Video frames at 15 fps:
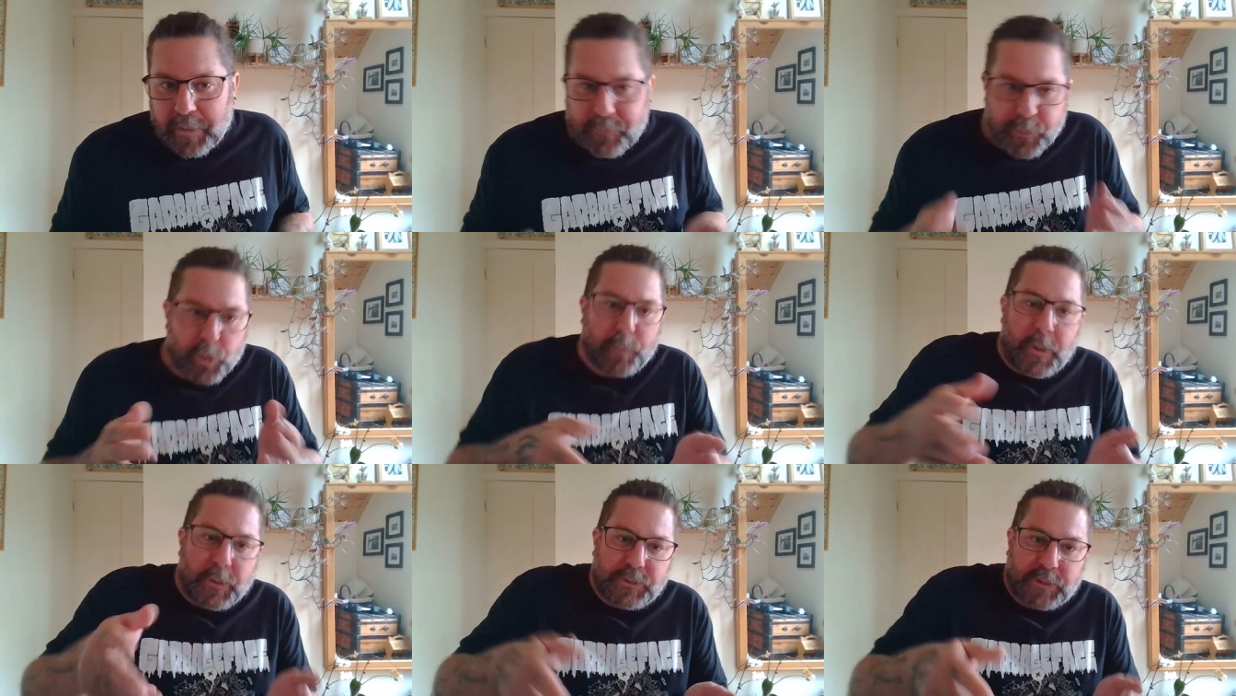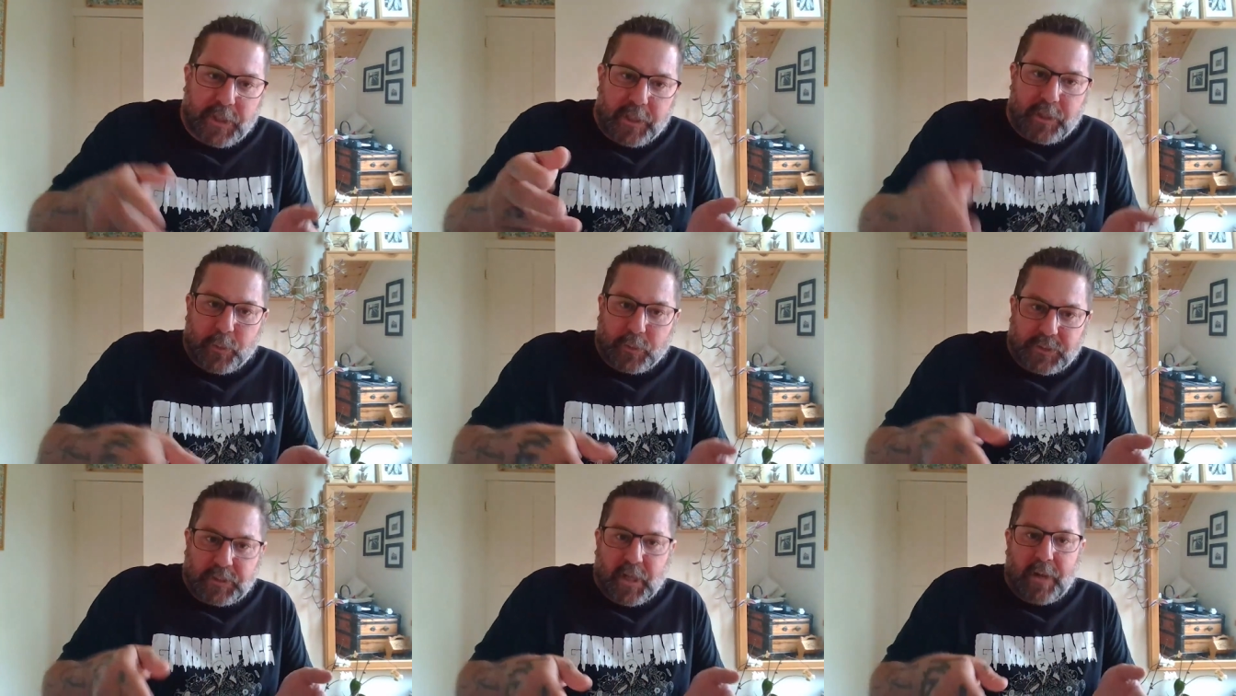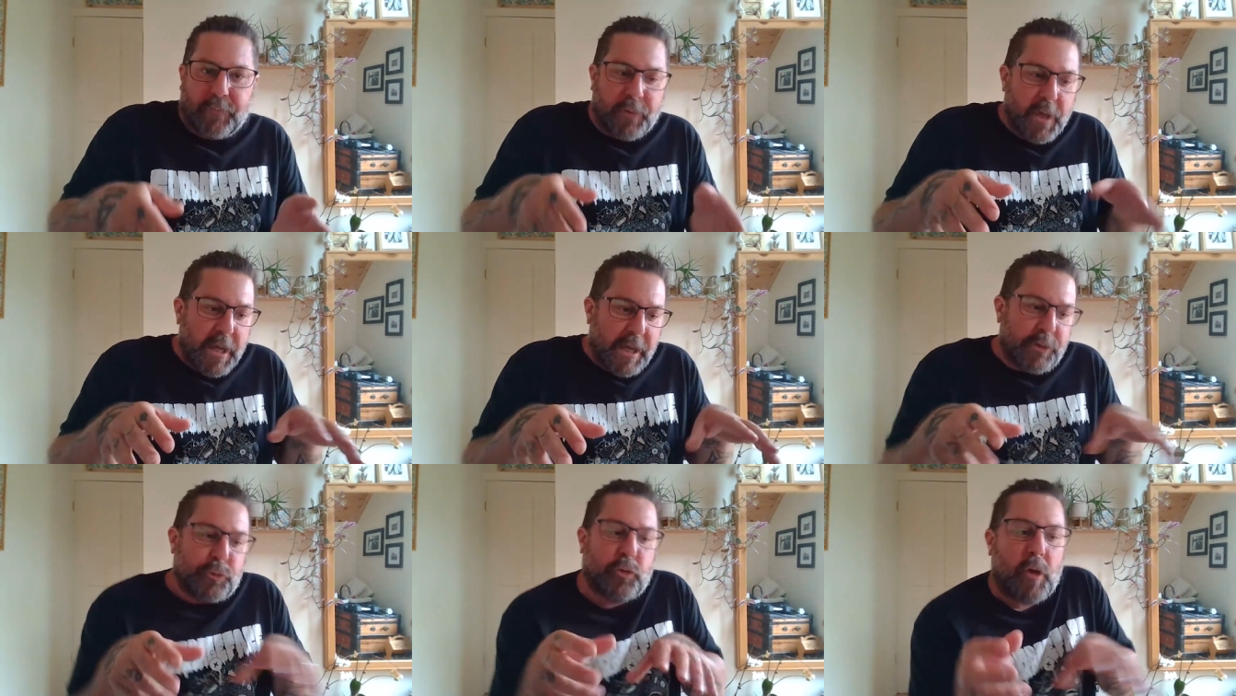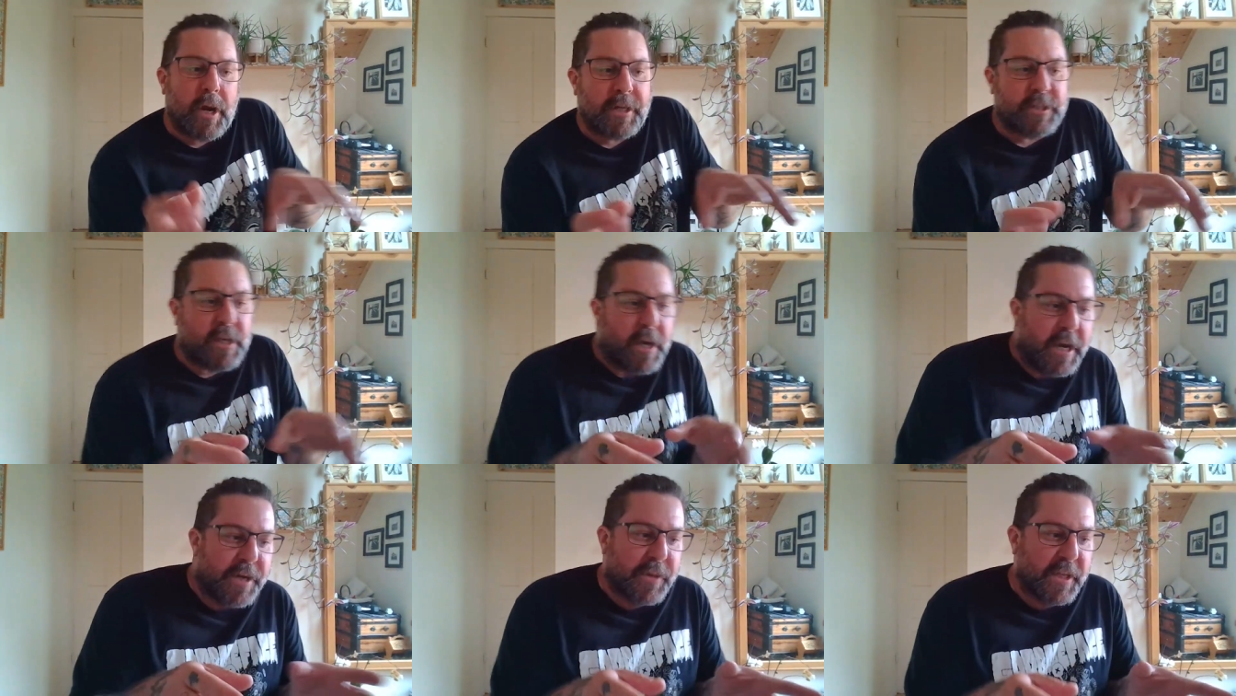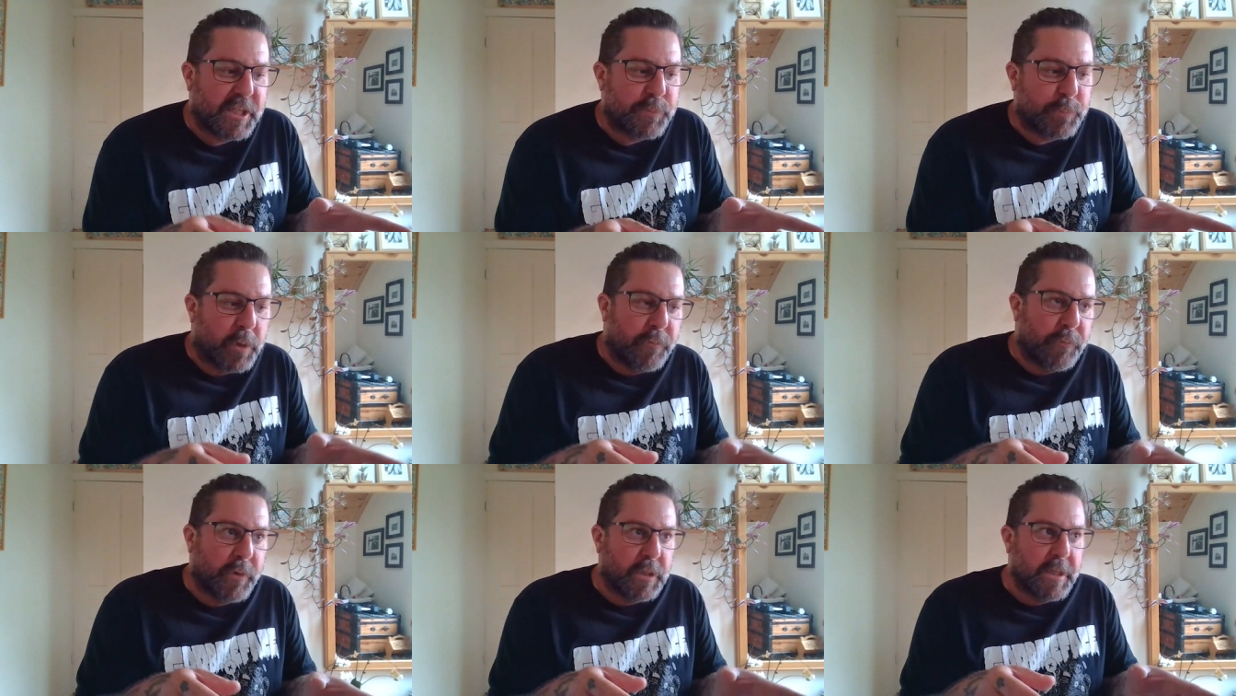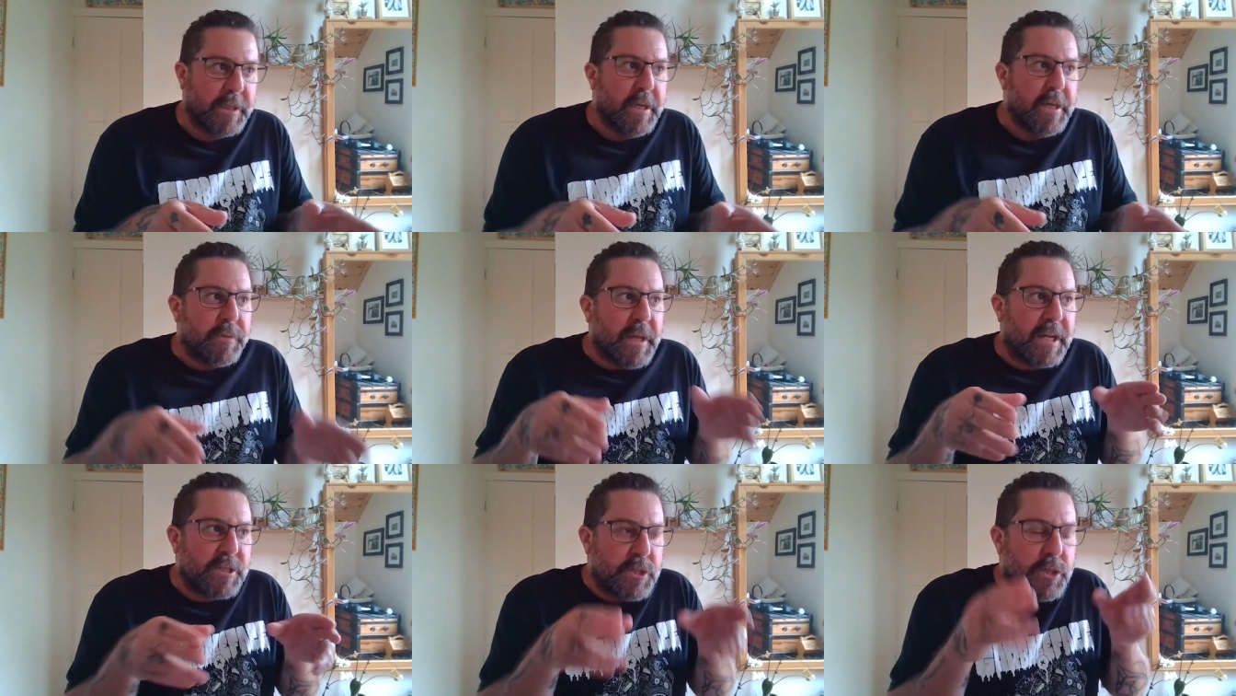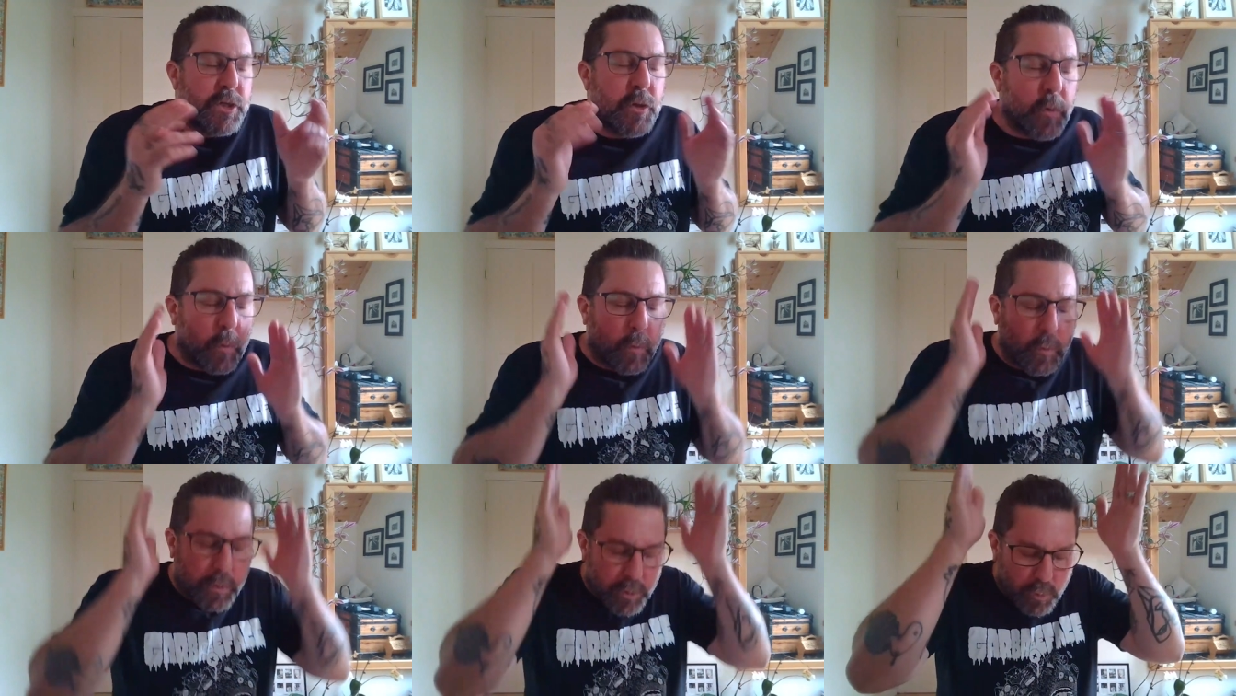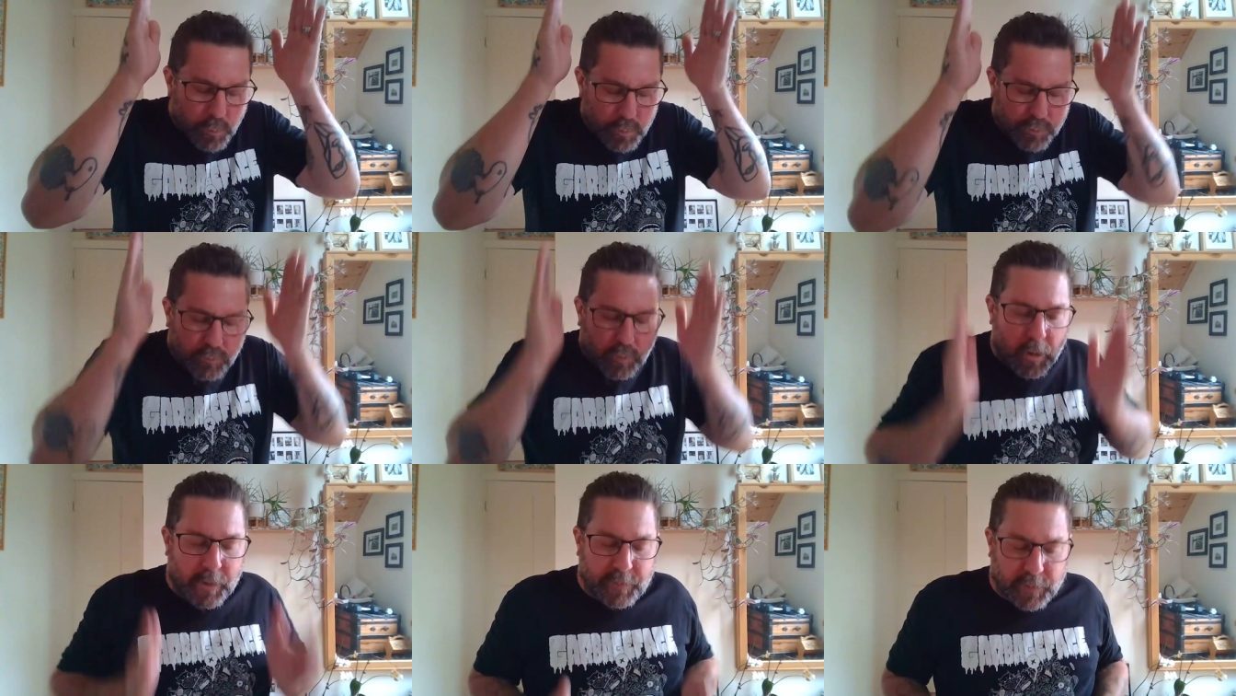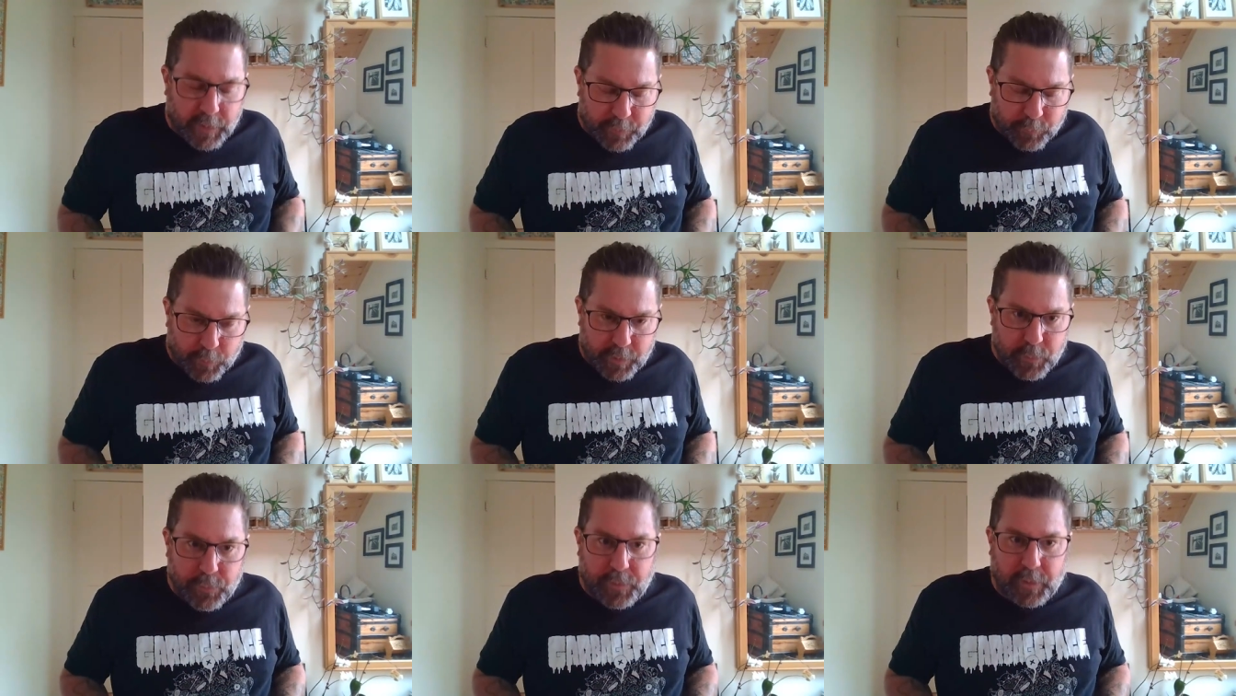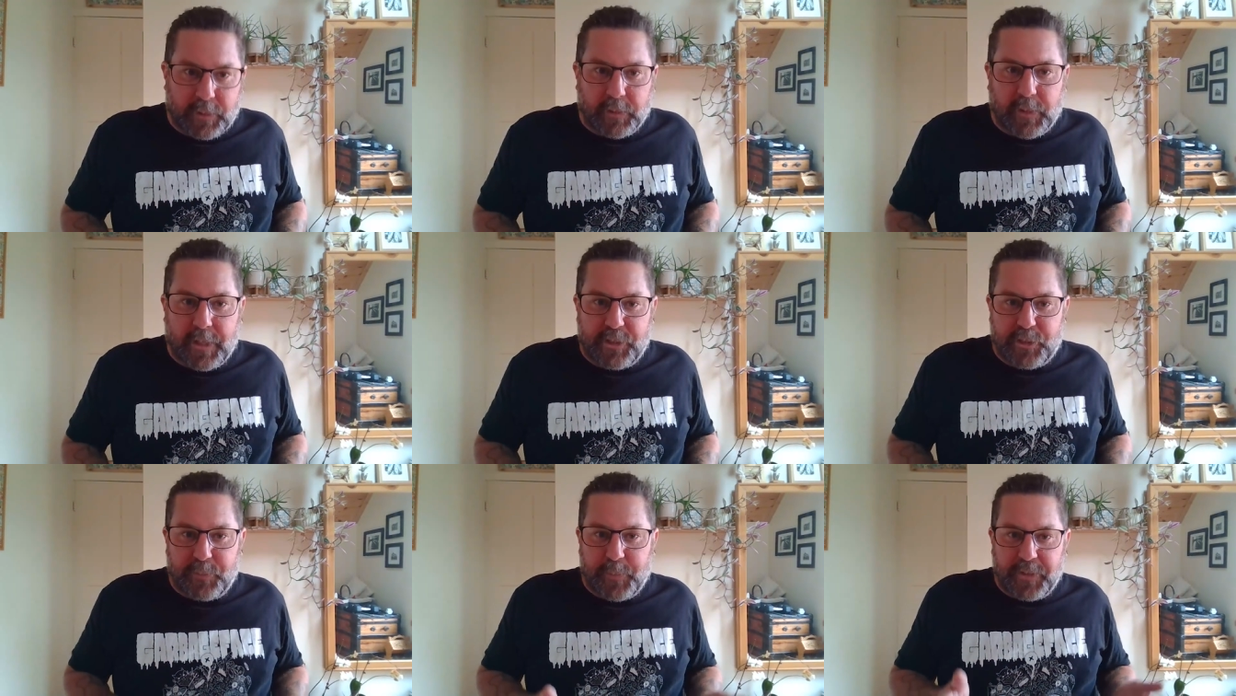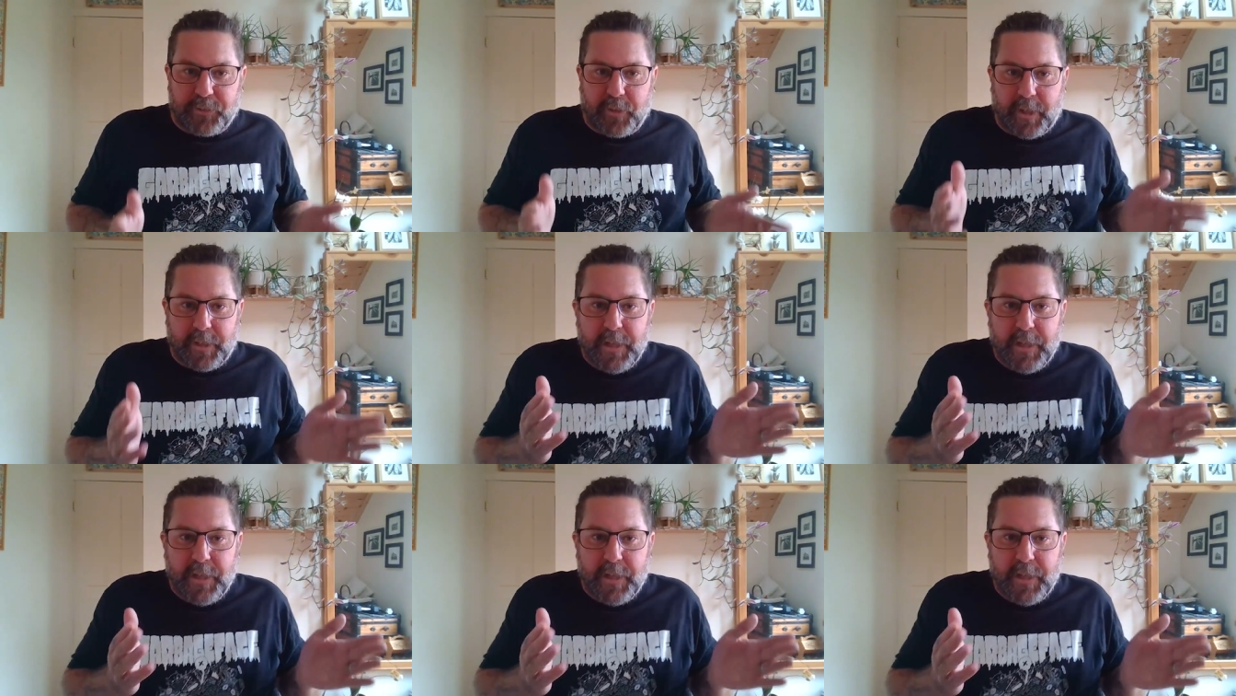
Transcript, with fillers: If you're posting your stuff and trying to hide things perfectly, that's you, you drawing the line where you think the line should be drawn.